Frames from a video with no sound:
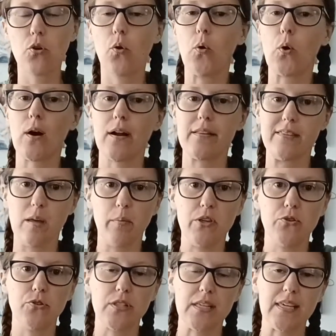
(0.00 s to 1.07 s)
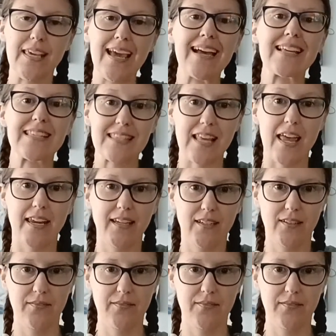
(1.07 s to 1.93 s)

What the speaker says: or WC sign.